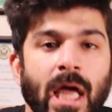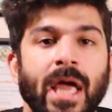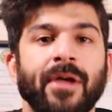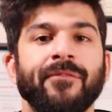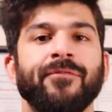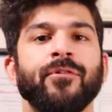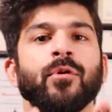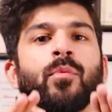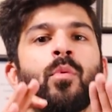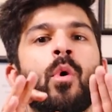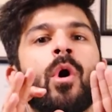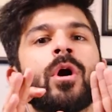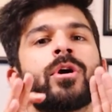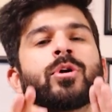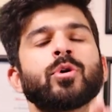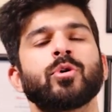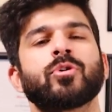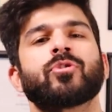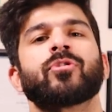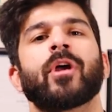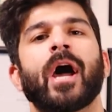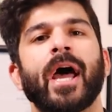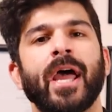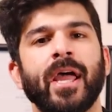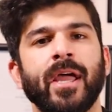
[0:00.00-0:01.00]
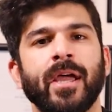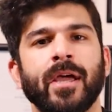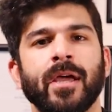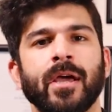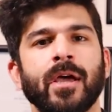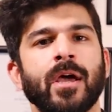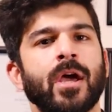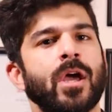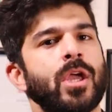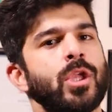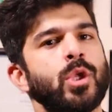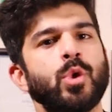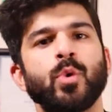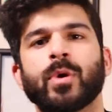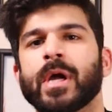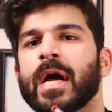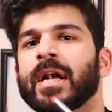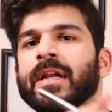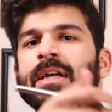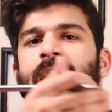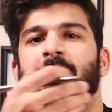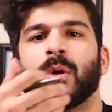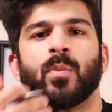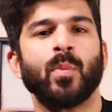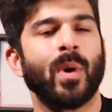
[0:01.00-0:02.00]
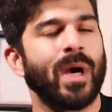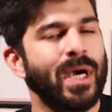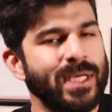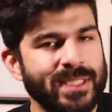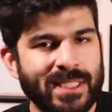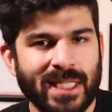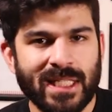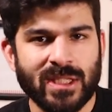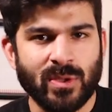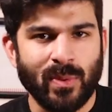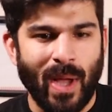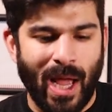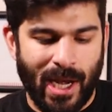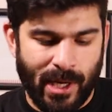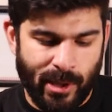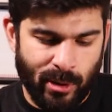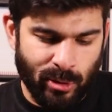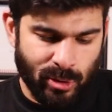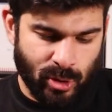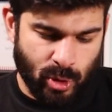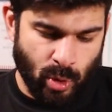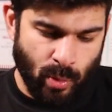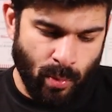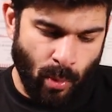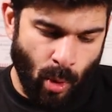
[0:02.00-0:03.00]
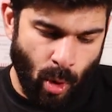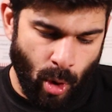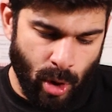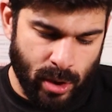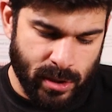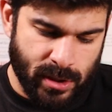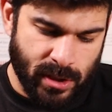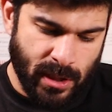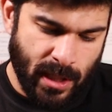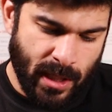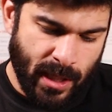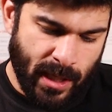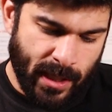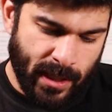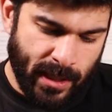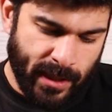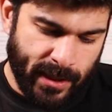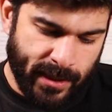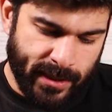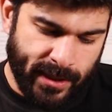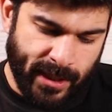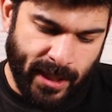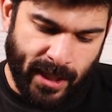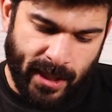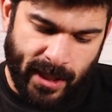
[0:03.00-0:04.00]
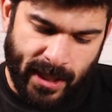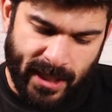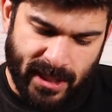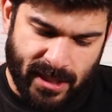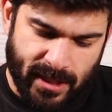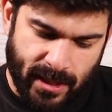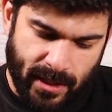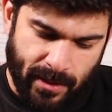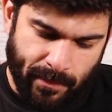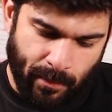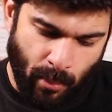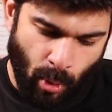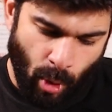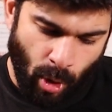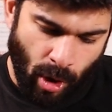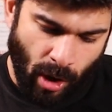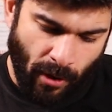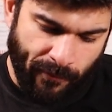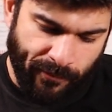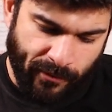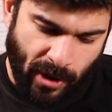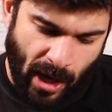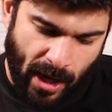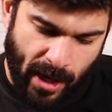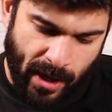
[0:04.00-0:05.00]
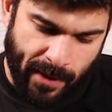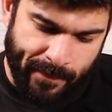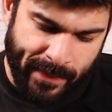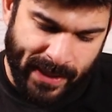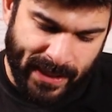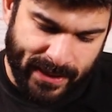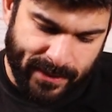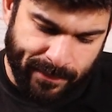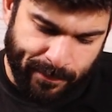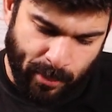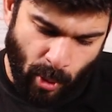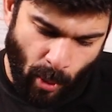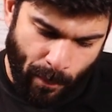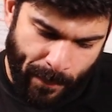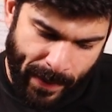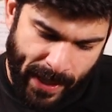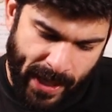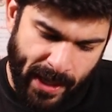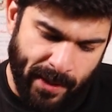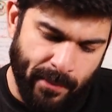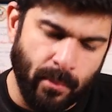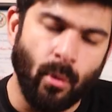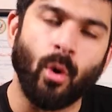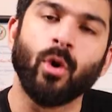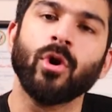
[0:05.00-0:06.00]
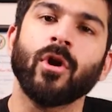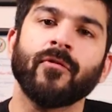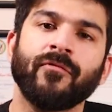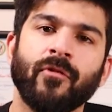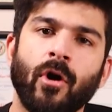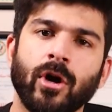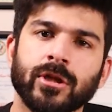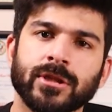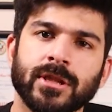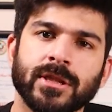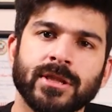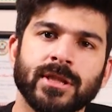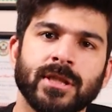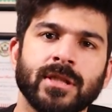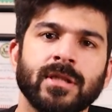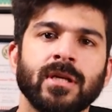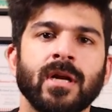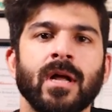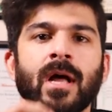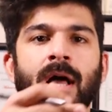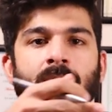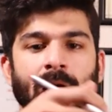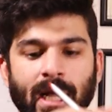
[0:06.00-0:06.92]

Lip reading: If you want to try, you can convert these values to moles. There is mole of propane, mole of oxygen.